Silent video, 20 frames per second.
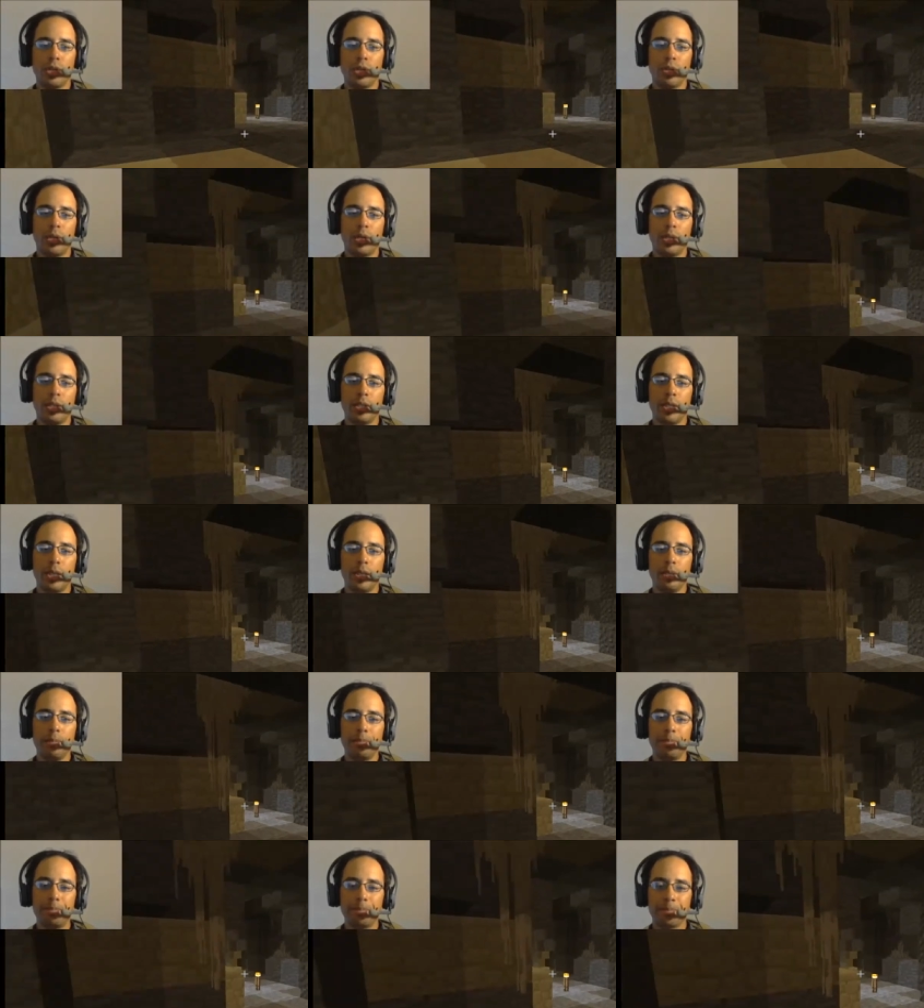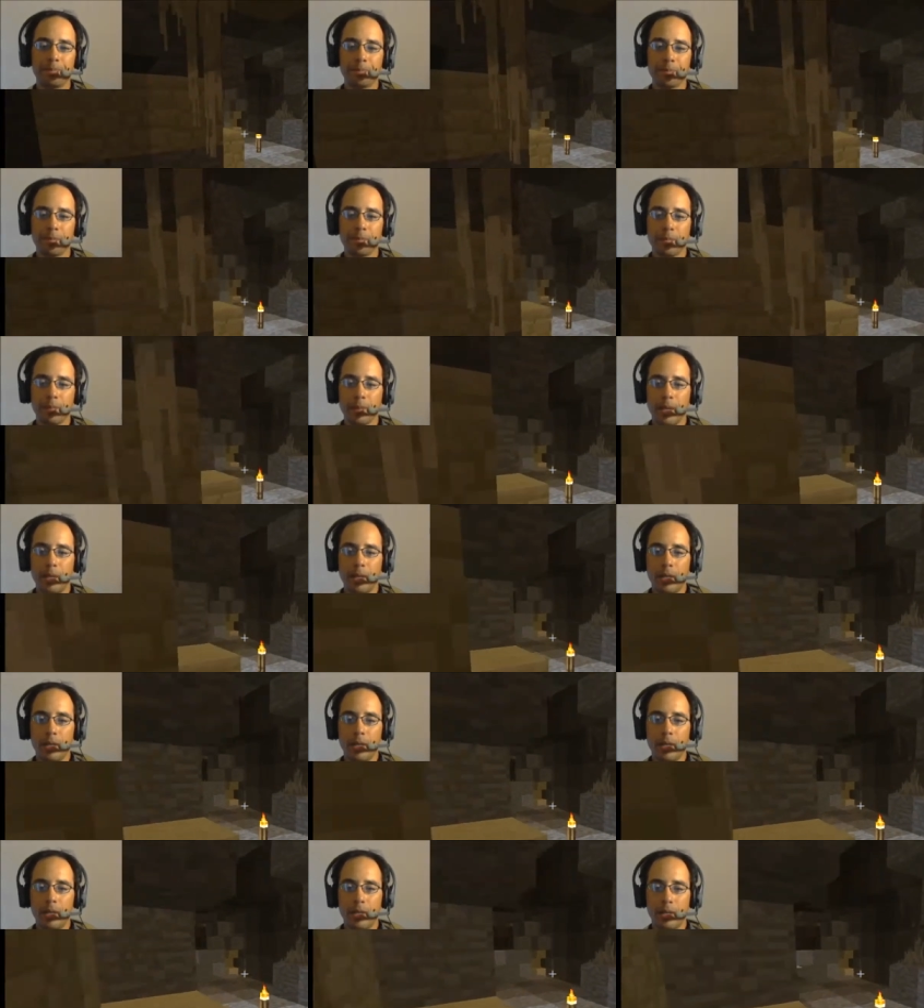Skilly willy dilly.
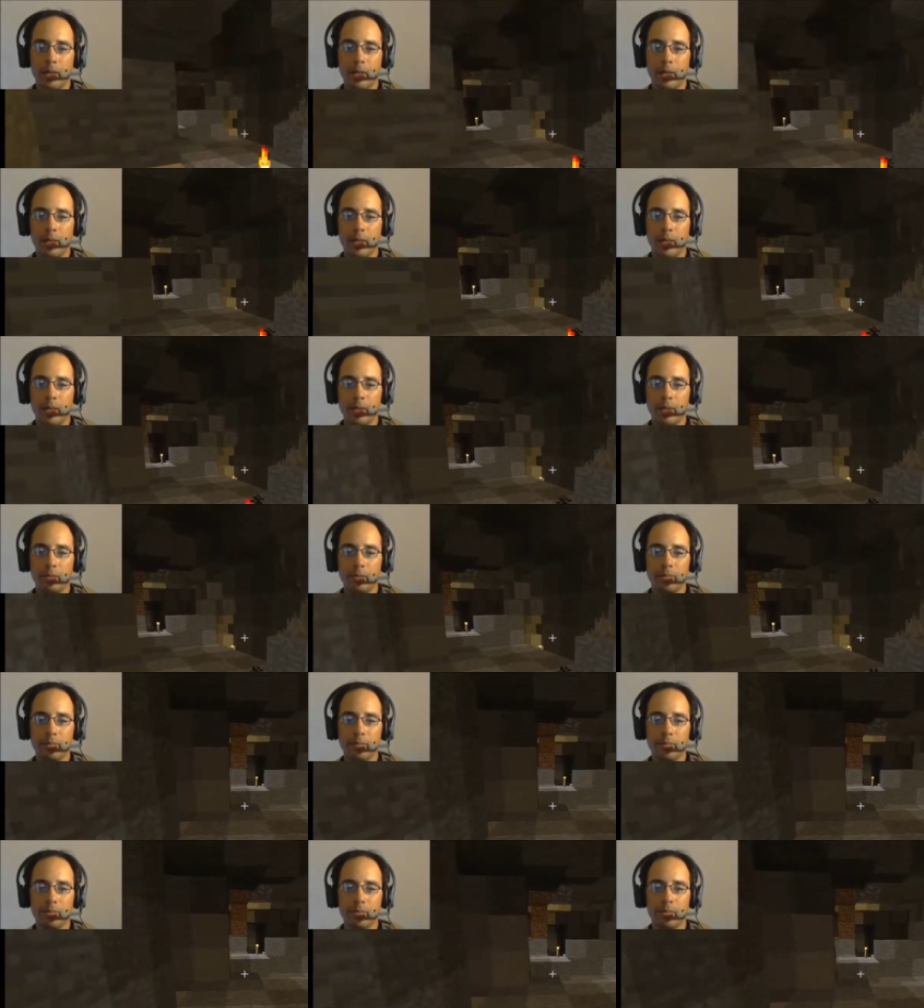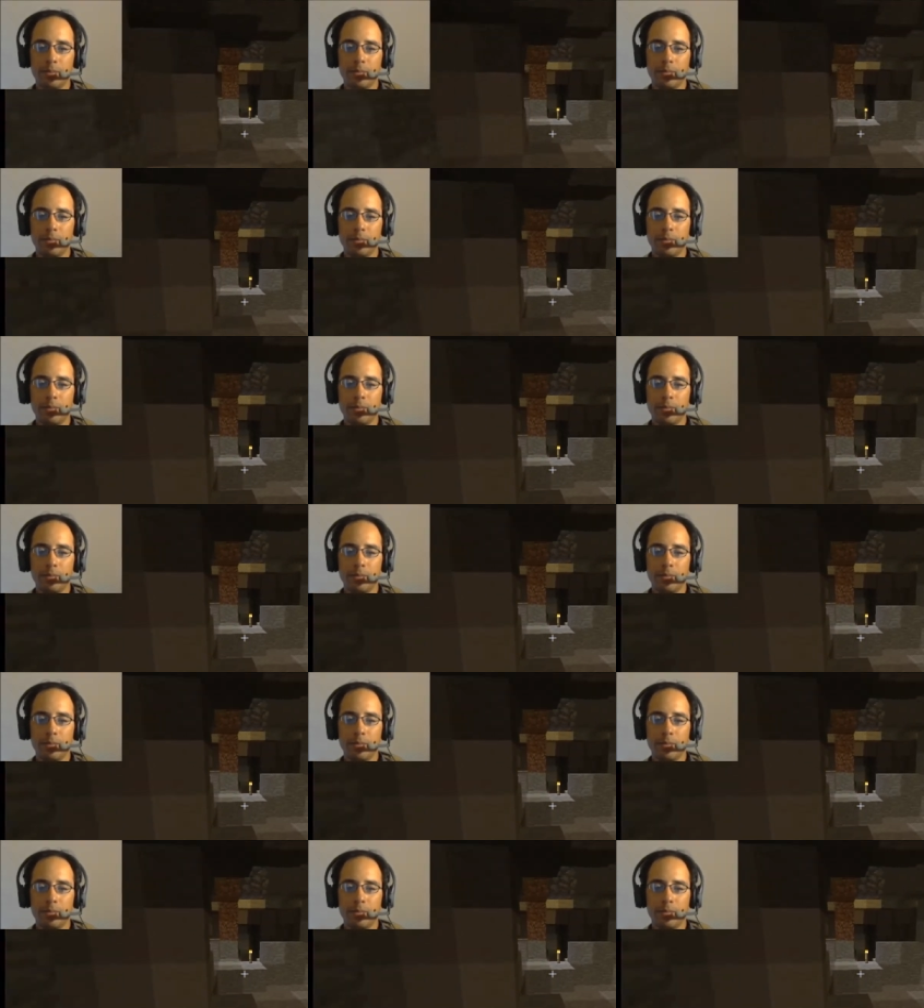Um.